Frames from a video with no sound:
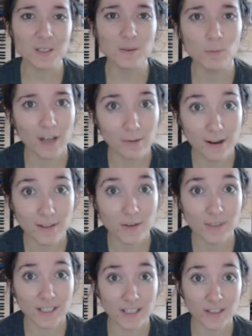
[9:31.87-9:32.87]
would I rather
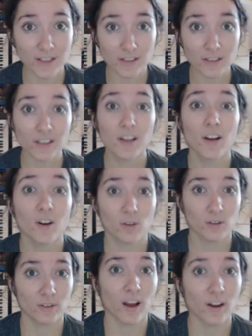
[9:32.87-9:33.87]
be here
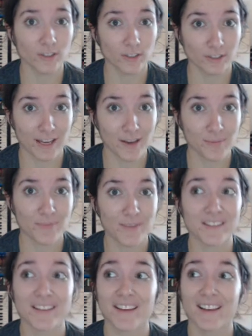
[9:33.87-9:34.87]
or the Hunger
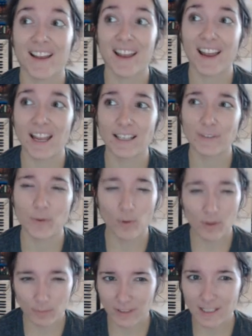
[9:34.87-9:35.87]
Games? And
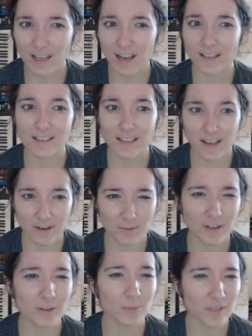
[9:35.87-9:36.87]
normally I say I'd
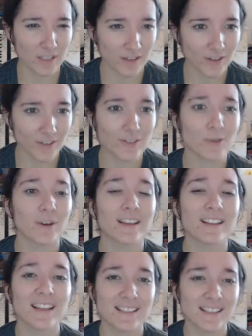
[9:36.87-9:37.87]
rather be here. So
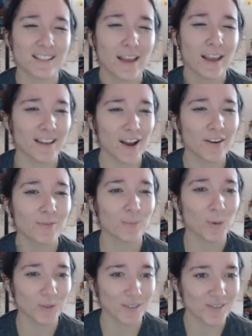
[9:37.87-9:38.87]
it kind of
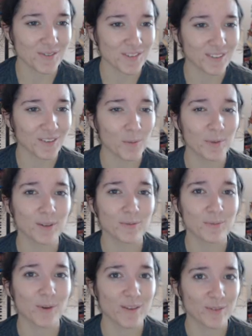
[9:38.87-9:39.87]
bolsters a little bit of
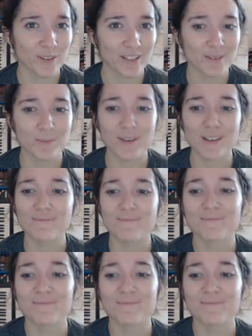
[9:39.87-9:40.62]
bravery in me.